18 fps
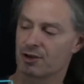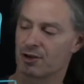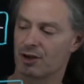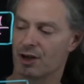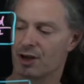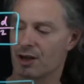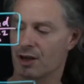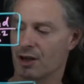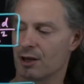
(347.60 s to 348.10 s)

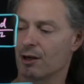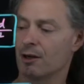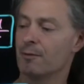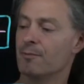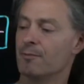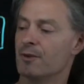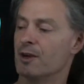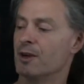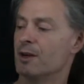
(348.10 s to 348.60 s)
here.
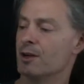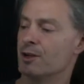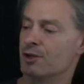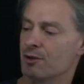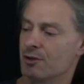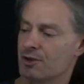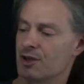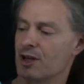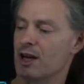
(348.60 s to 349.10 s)
So
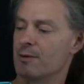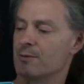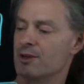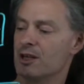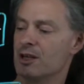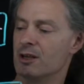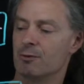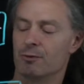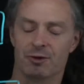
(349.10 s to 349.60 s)
at time
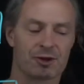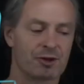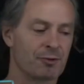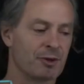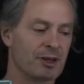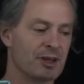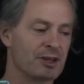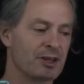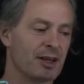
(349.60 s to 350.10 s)
t equals
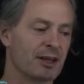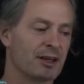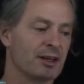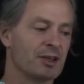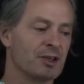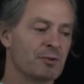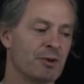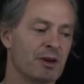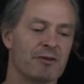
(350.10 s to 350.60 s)
3
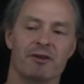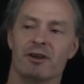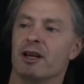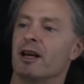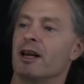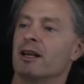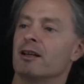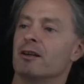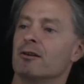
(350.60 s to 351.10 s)
seconds, we have an
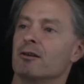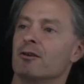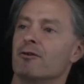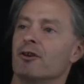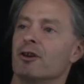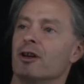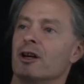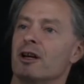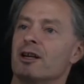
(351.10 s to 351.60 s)
angular
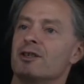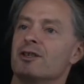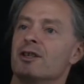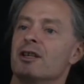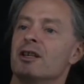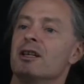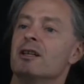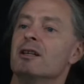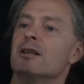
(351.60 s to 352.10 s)

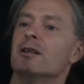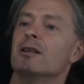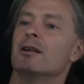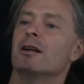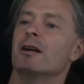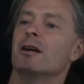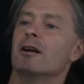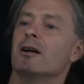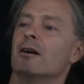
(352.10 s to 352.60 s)
velocity
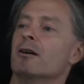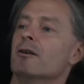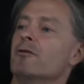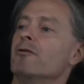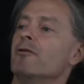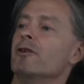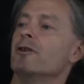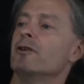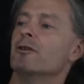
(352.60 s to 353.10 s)

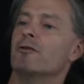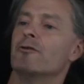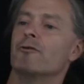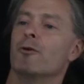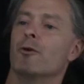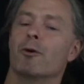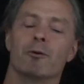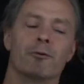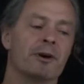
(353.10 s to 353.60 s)
of
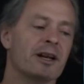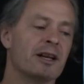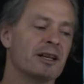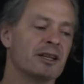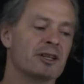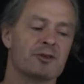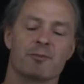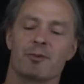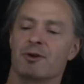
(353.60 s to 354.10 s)
4
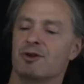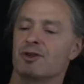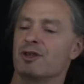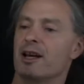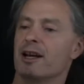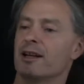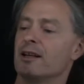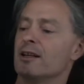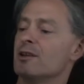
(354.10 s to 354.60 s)
radians per
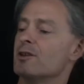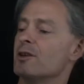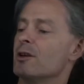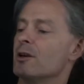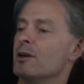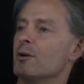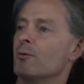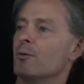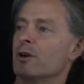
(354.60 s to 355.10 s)
second.
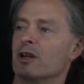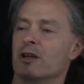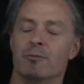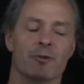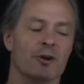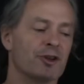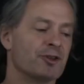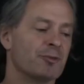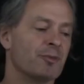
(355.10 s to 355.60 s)
We can
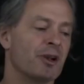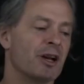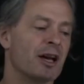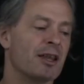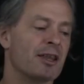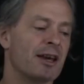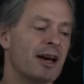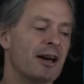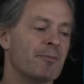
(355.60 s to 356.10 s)
multiply
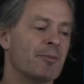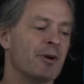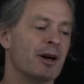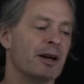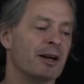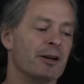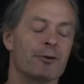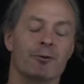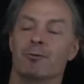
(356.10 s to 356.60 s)
that
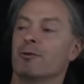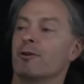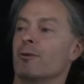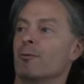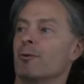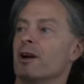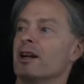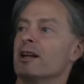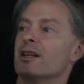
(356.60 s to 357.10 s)
by the
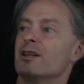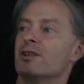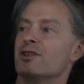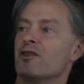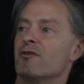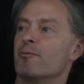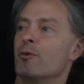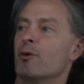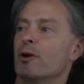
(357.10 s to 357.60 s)
radius
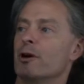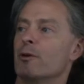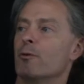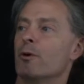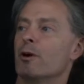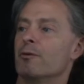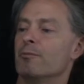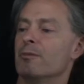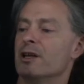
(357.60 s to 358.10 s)
of
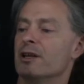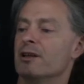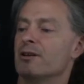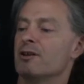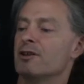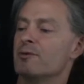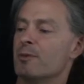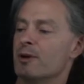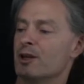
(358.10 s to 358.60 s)
0.1
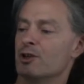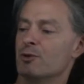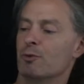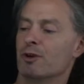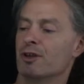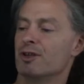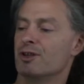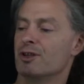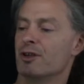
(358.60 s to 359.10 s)
meters because we're
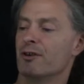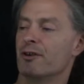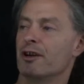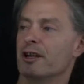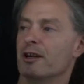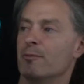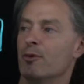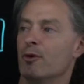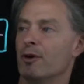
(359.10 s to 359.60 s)

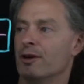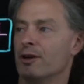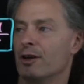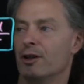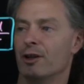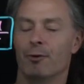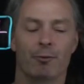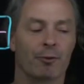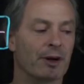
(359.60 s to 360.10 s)
considering a point
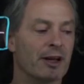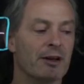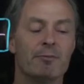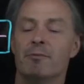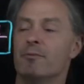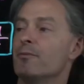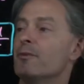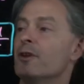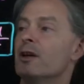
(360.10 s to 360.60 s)
on the
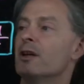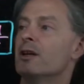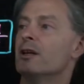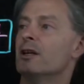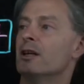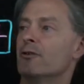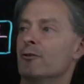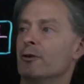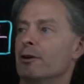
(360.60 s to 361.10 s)
rim.
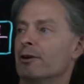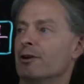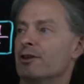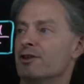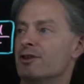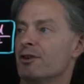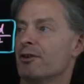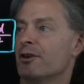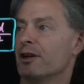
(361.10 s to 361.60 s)
If we were
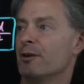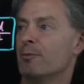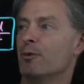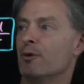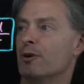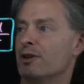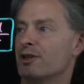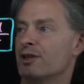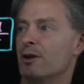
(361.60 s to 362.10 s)
considering a
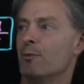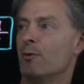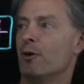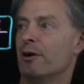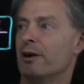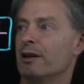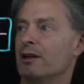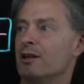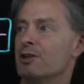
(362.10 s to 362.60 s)
point somewhere else,